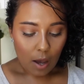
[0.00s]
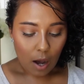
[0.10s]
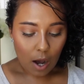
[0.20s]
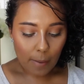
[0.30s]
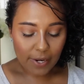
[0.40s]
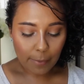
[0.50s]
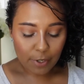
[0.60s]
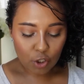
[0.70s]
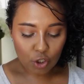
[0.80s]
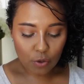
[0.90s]
And I'm
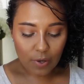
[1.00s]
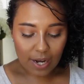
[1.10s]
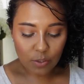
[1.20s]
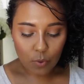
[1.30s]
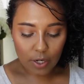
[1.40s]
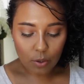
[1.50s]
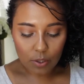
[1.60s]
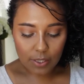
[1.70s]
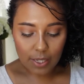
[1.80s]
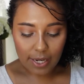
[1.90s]
going to show you guys what it
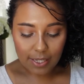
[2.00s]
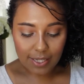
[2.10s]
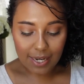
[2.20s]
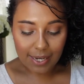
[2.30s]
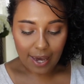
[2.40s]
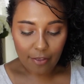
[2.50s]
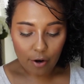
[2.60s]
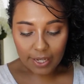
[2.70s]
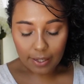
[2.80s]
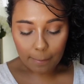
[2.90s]
looks like
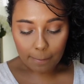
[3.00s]
together, like a